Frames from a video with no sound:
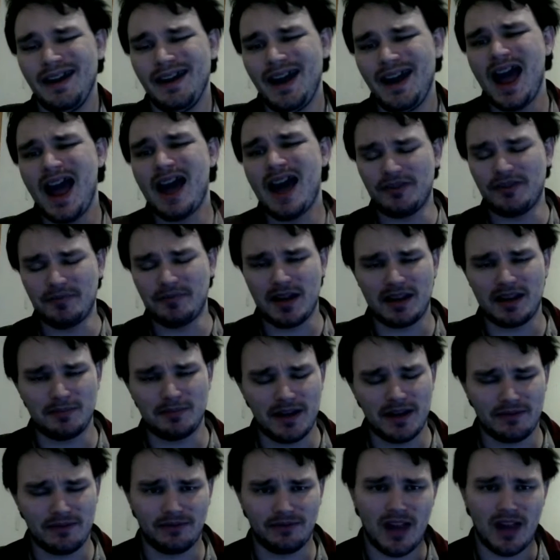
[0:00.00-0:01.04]
After making a
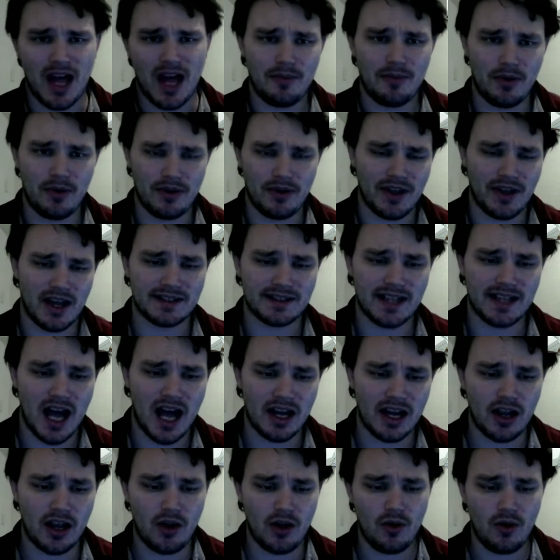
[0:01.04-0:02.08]
big flop with
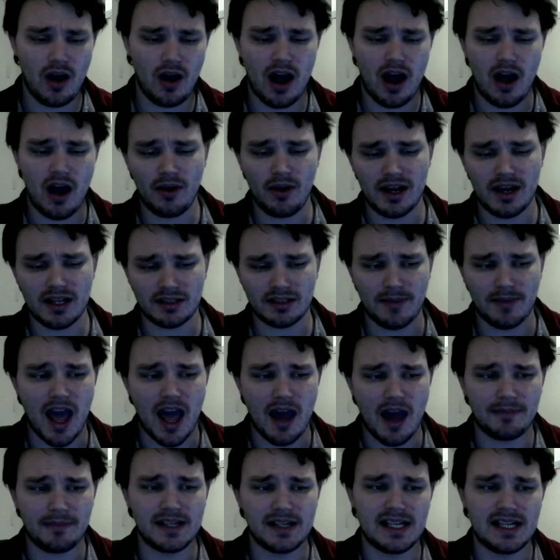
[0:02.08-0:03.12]
Sato, what ends up
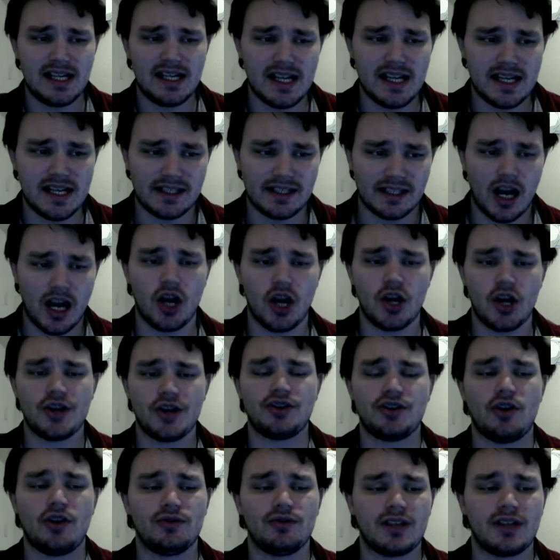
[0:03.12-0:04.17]
happening is Hikari
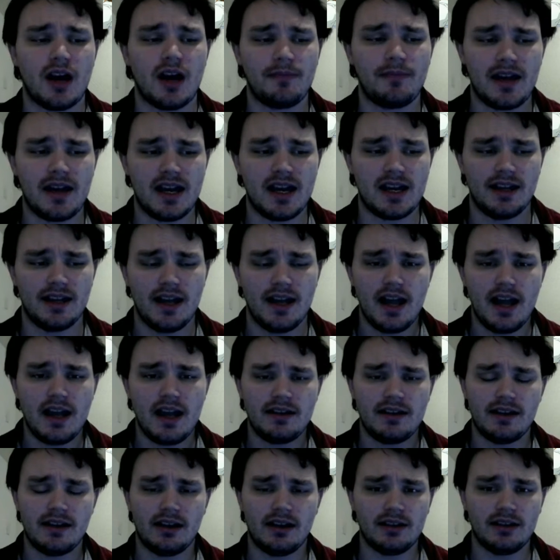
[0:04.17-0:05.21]
shows up and
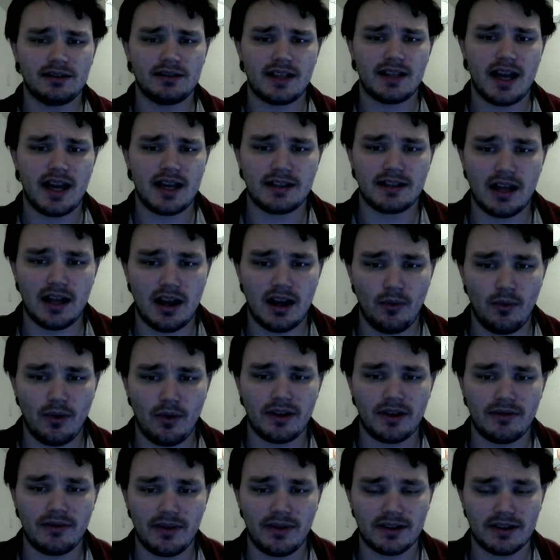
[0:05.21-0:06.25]
yells that one
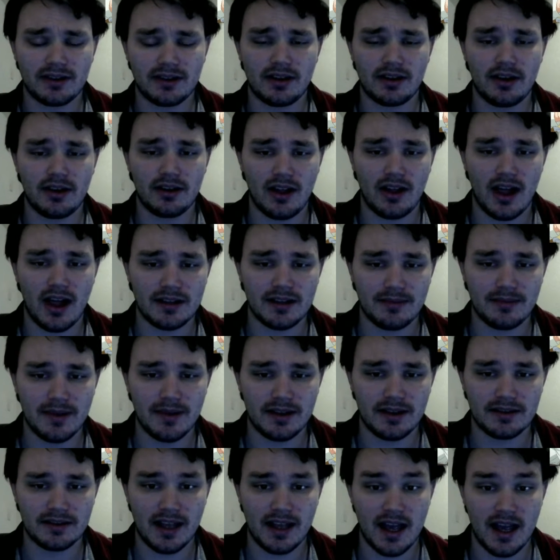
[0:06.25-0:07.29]
of her
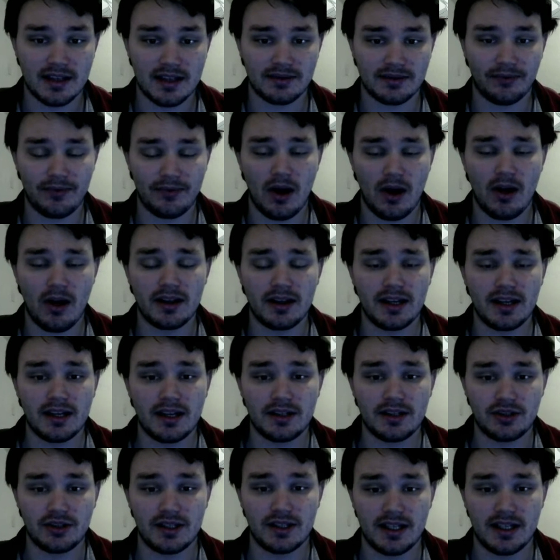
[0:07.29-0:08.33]
classmates has fallen and
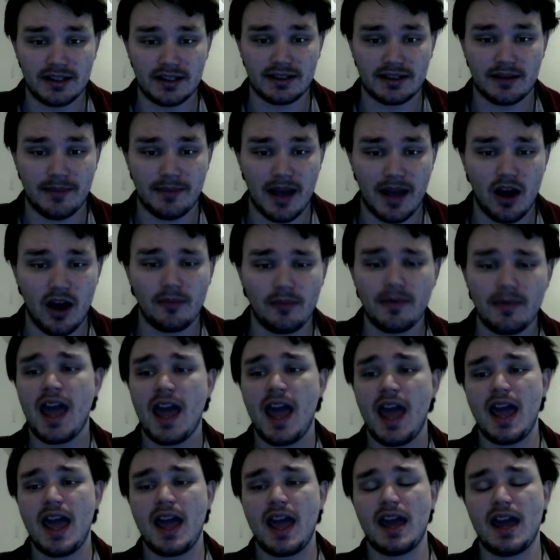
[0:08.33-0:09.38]
she needs some help,
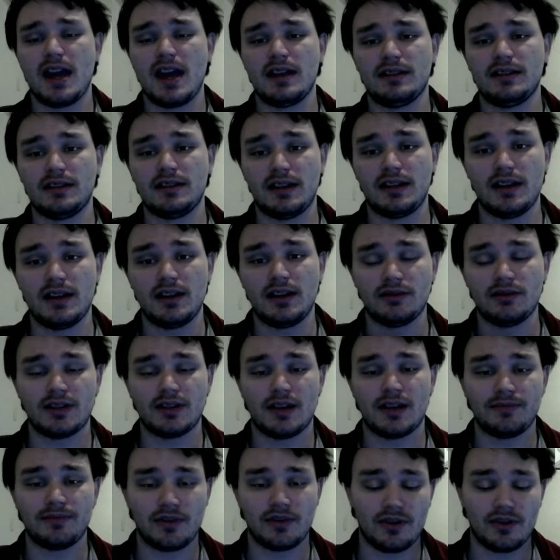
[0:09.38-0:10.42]
and he goes
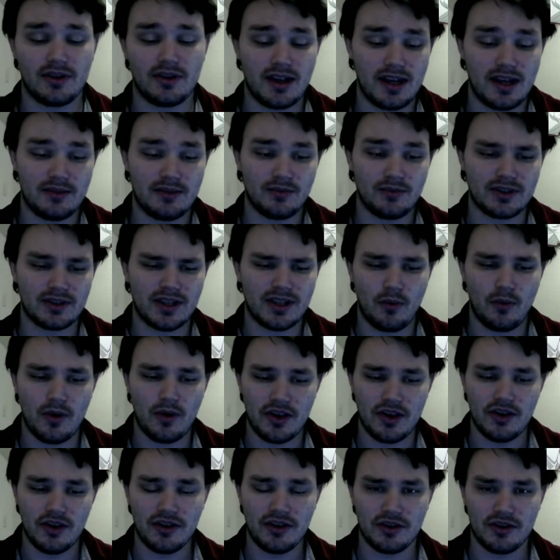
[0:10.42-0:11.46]
up to her and was like, wait,
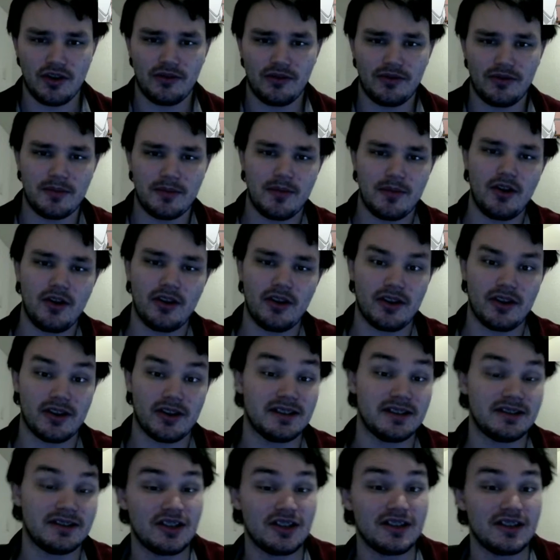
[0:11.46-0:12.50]
you're the girl from earlier,
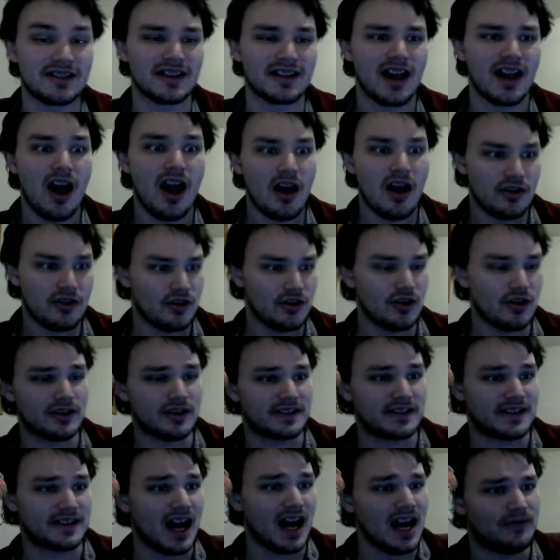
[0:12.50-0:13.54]
and she's like, you're the
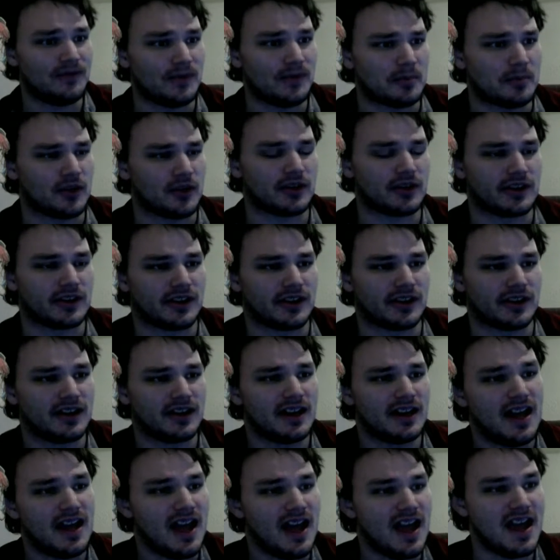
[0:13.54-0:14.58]
guy from earlier,
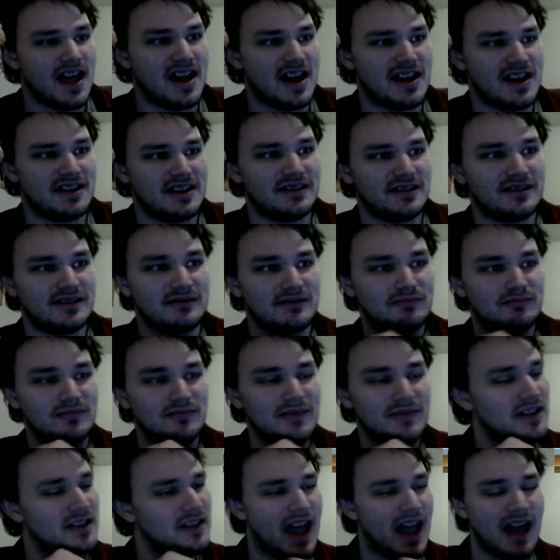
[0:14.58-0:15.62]
and
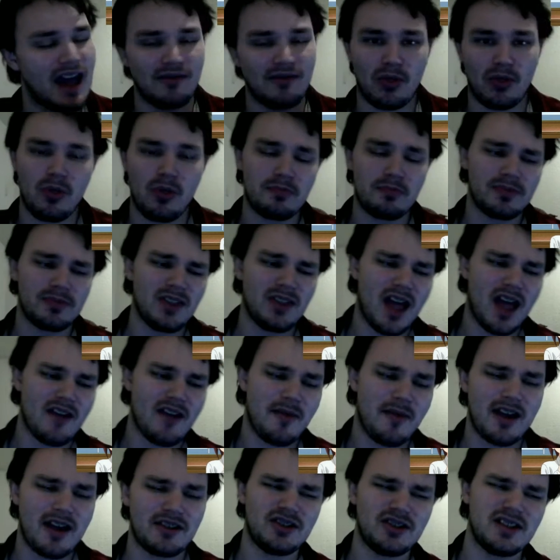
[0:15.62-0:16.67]
then they have a laugh
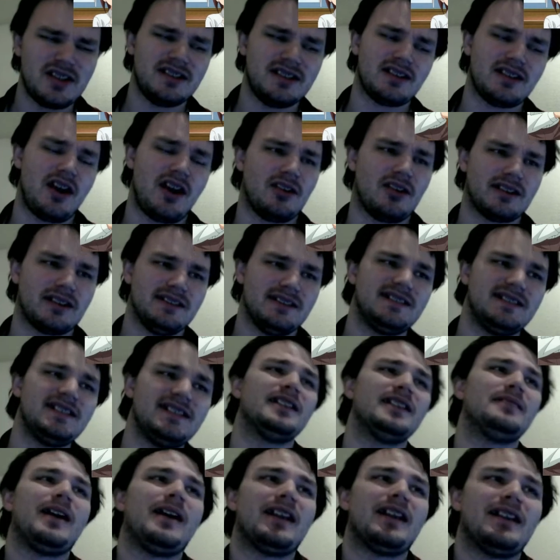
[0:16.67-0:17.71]
about it. She's all conceited
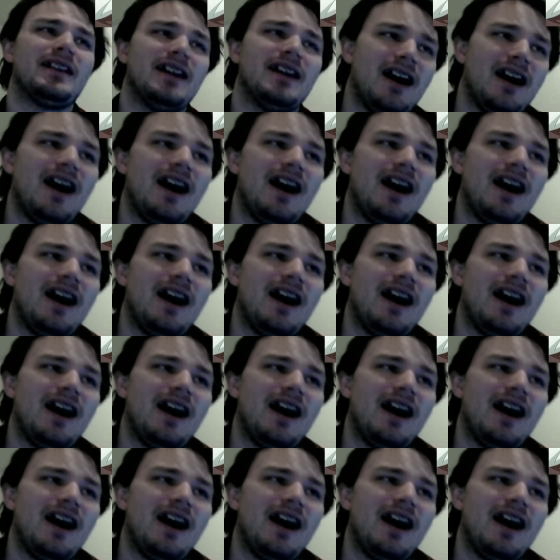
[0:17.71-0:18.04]
about it.